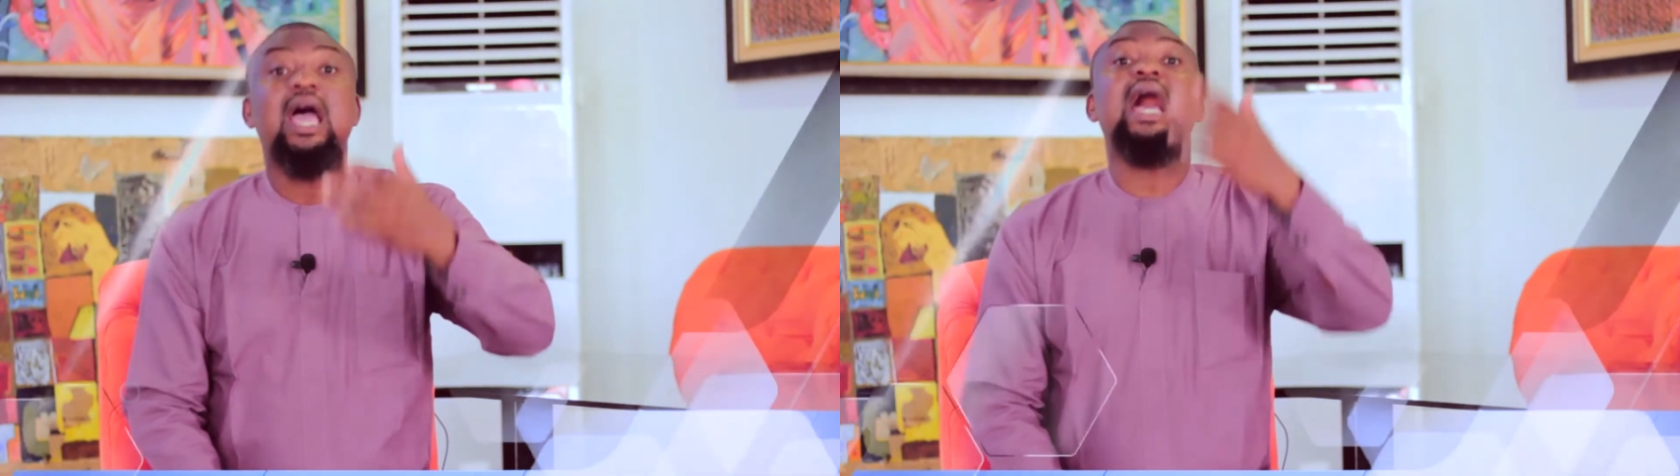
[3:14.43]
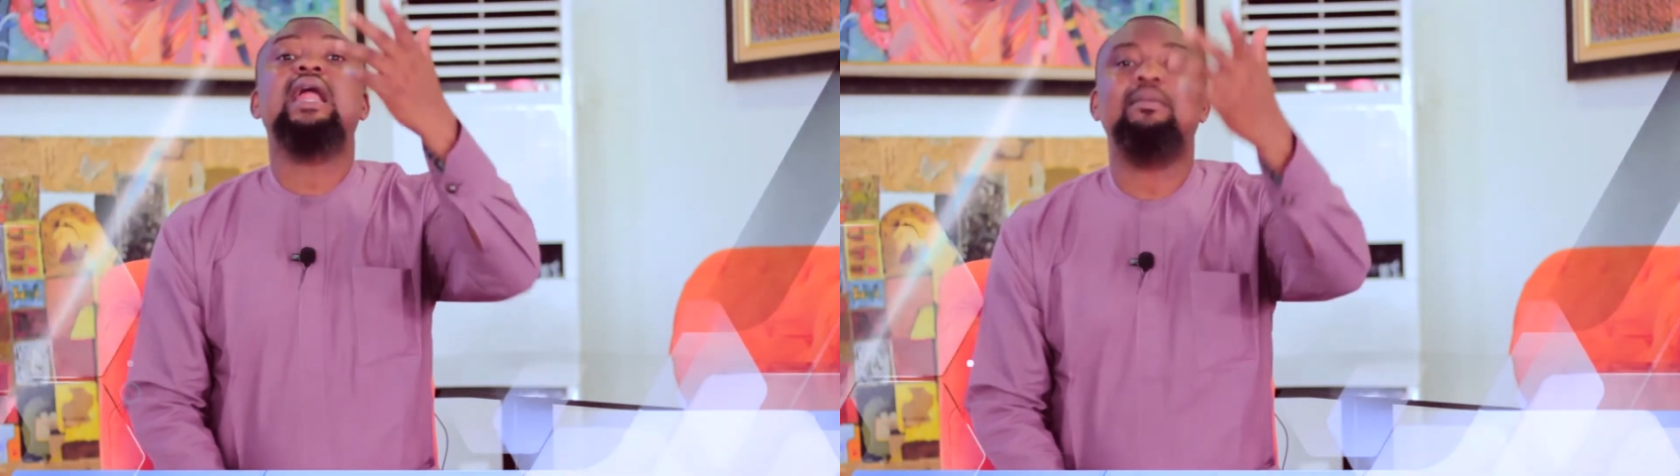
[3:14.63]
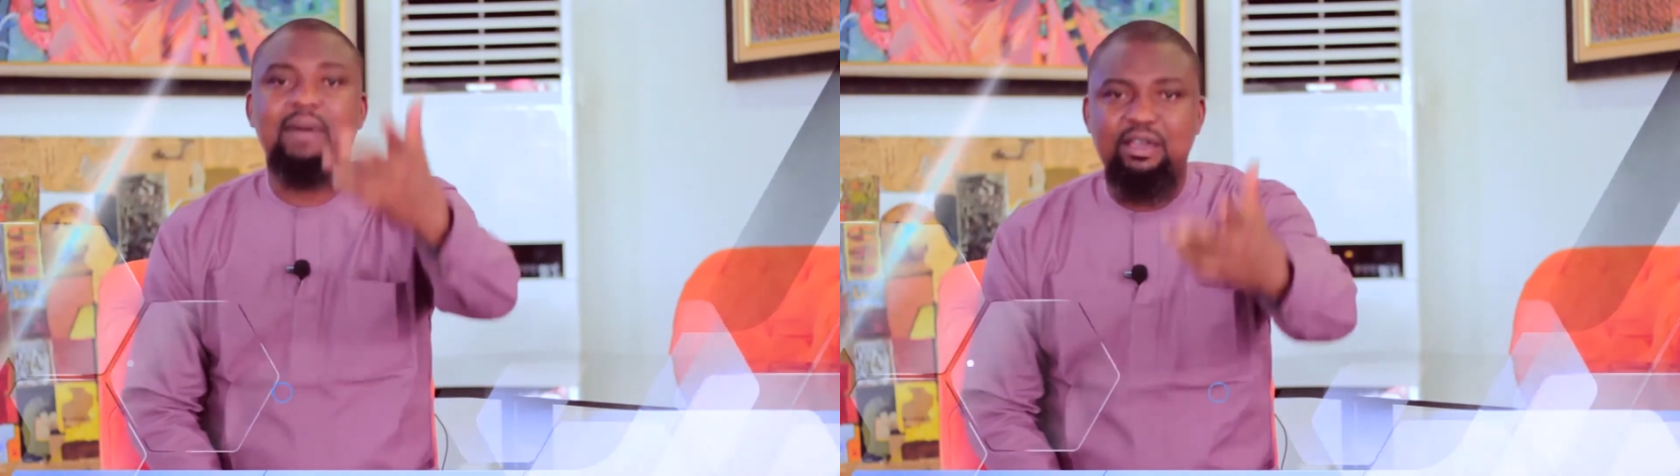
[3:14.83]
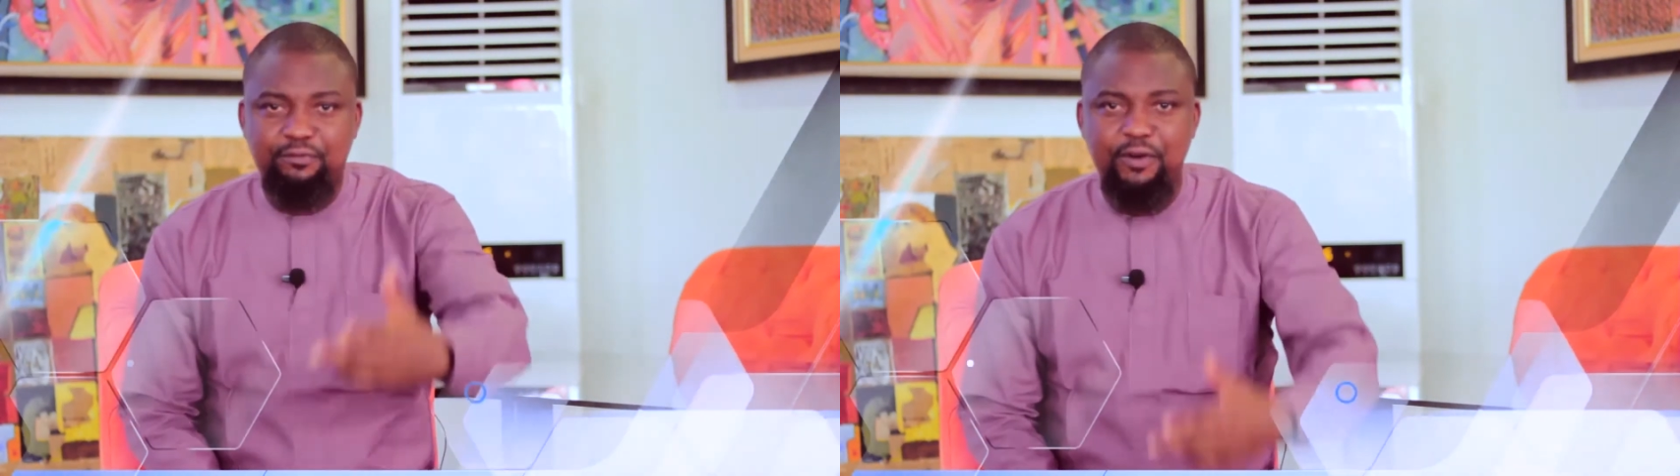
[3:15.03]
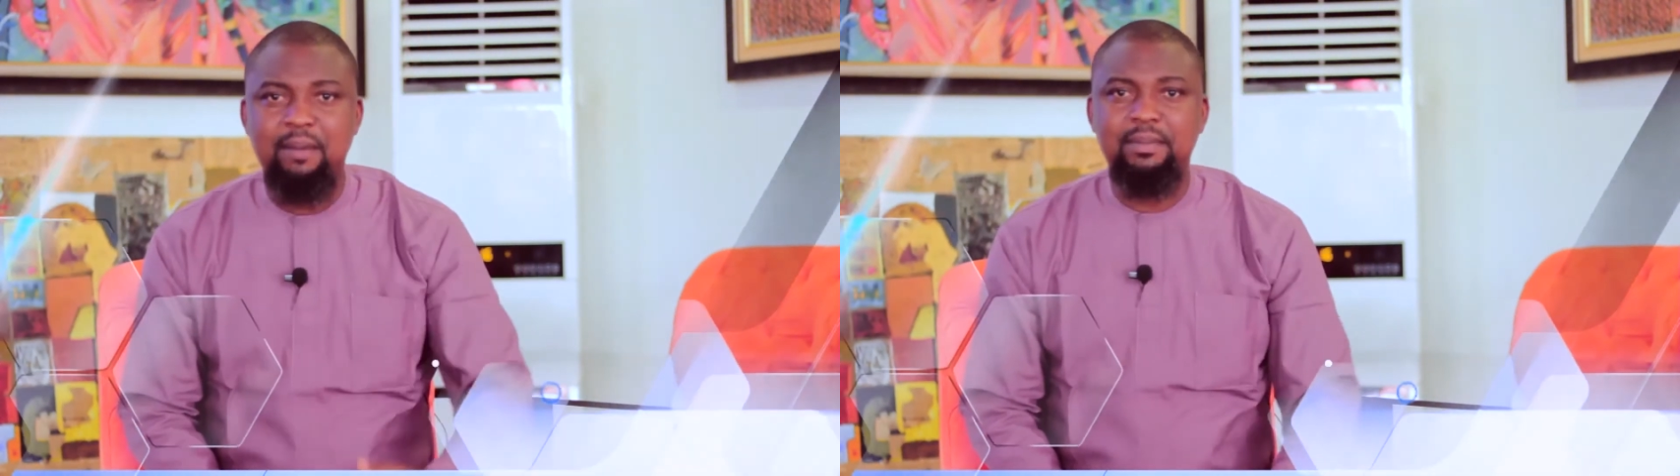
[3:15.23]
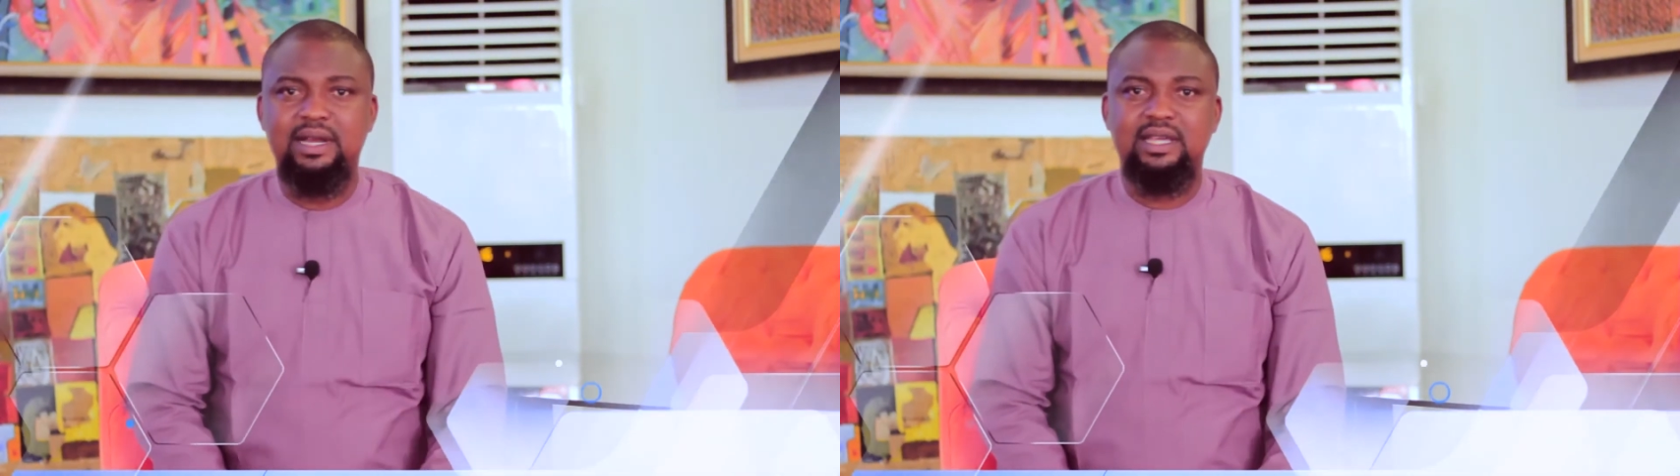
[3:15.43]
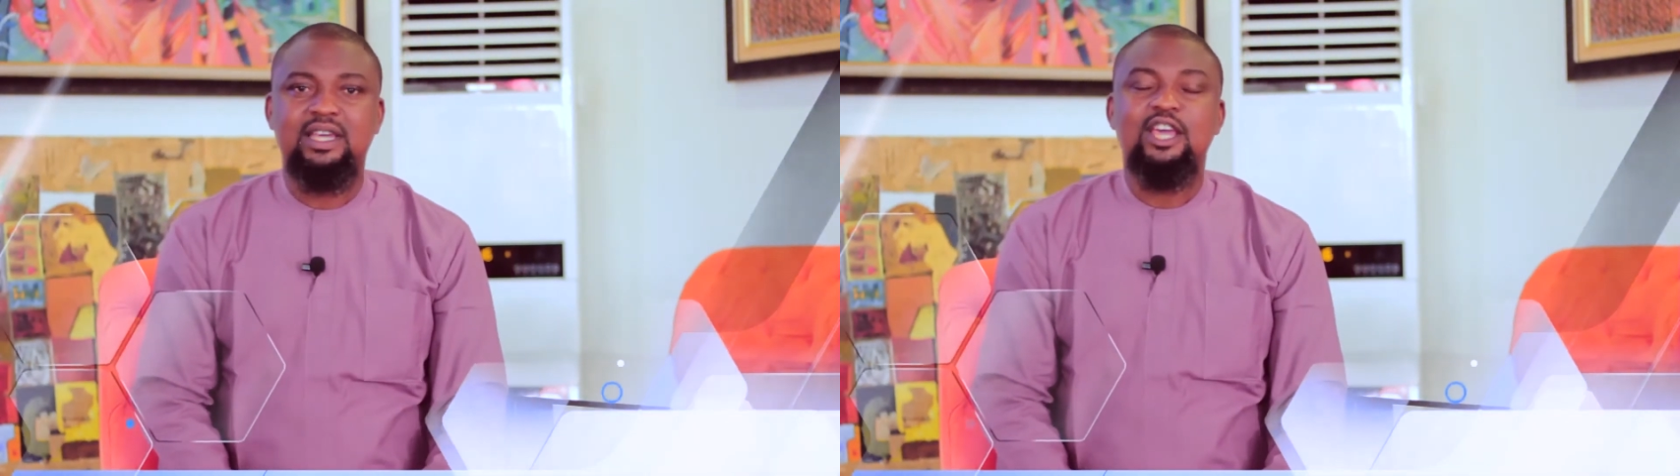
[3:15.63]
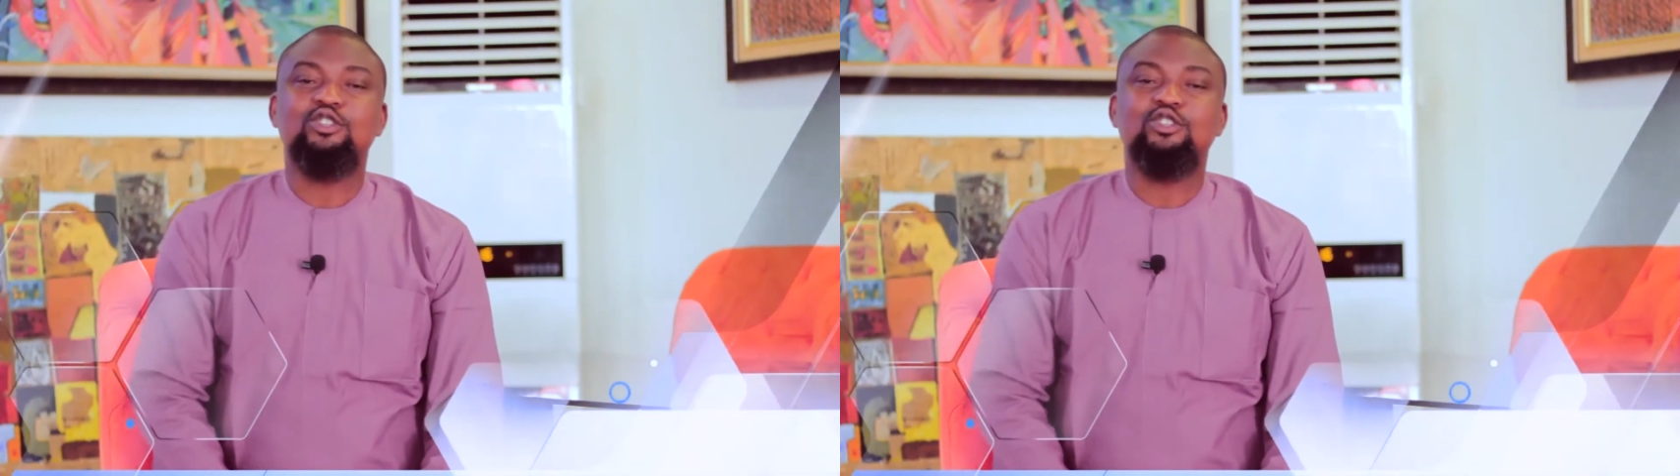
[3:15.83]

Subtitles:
and my family